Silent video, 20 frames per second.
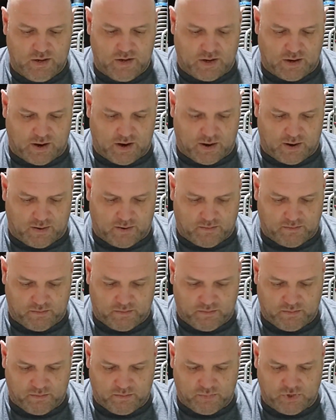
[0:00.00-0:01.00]

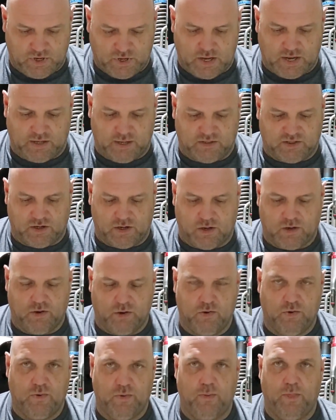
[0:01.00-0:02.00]
But yeah,
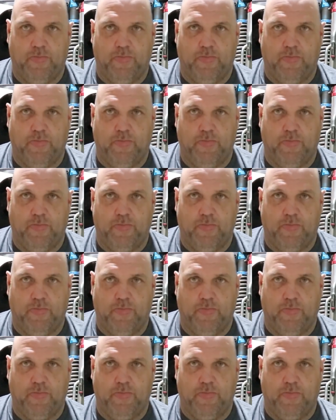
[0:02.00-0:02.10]
so